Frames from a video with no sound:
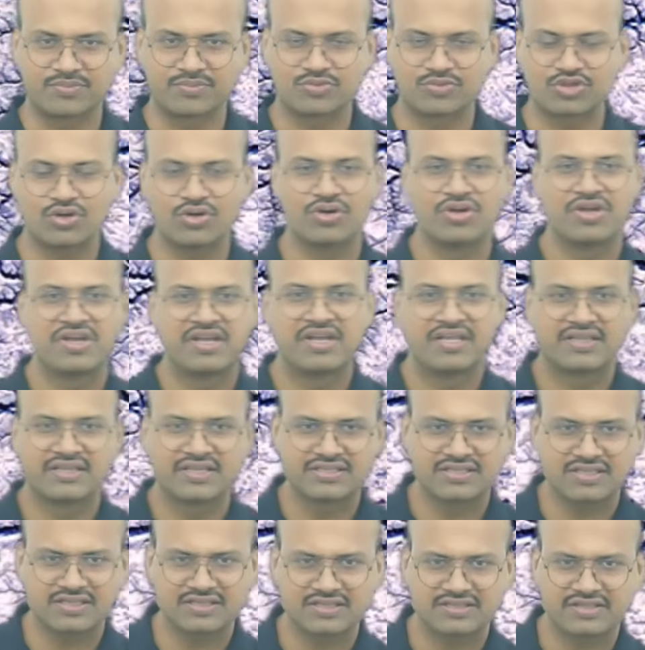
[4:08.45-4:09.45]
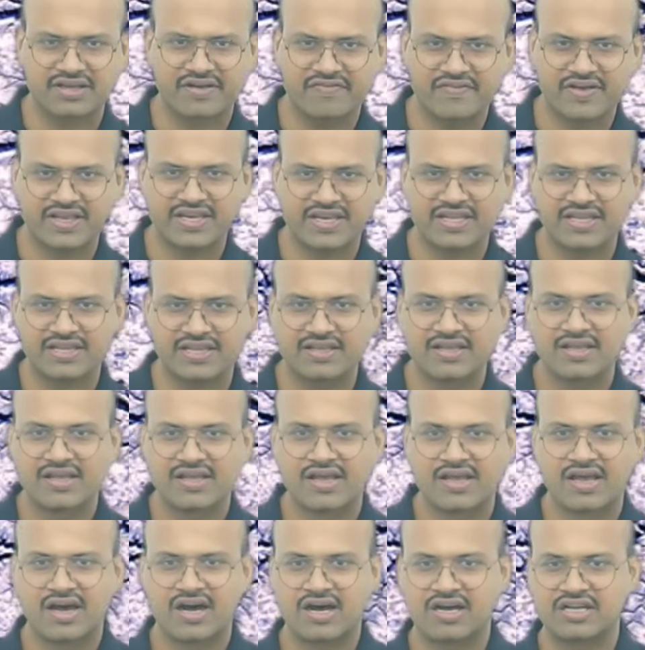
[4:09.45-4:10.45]
So this is a very
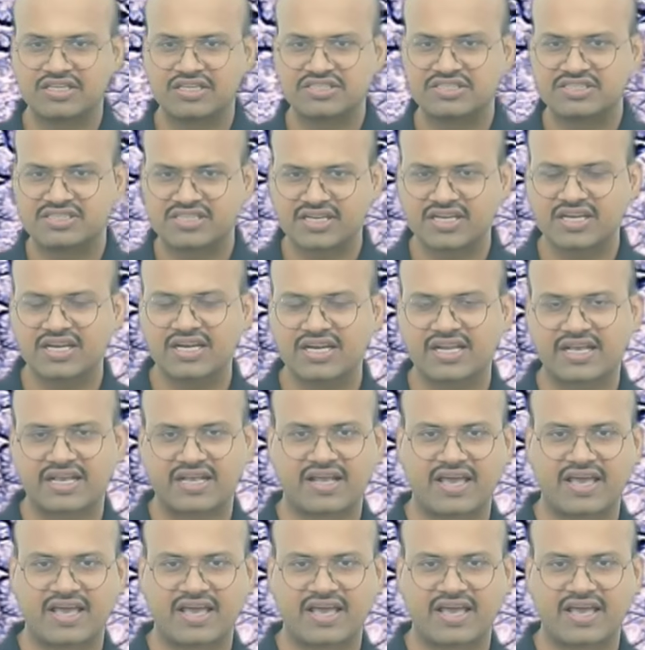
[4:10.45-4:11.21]
general